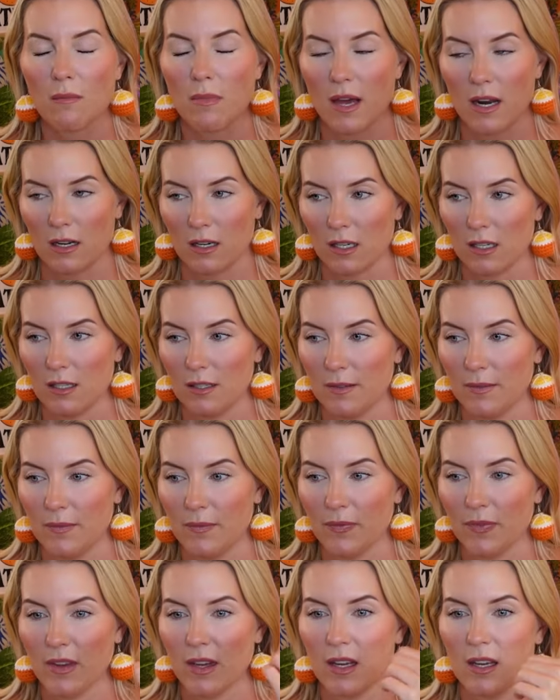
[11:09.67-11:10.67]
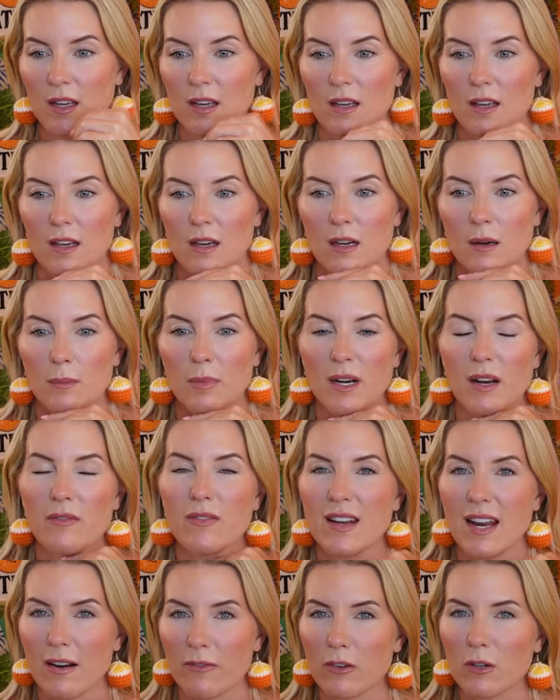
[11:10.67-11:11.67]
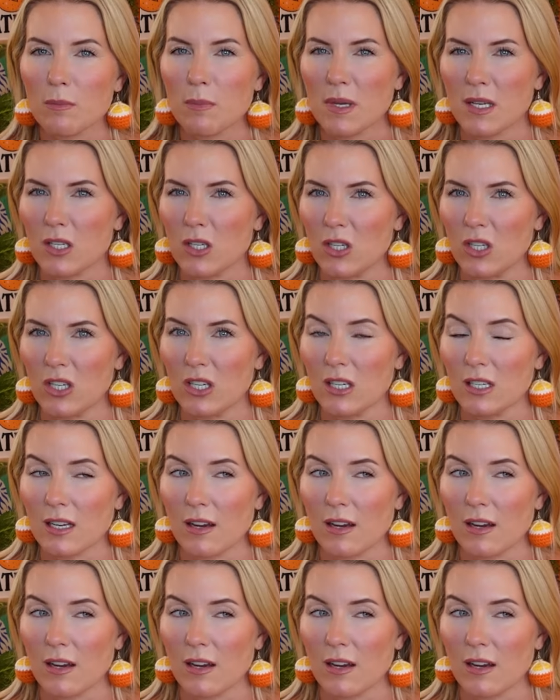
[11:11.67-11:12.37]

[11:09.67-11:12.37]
better, but I've never been good.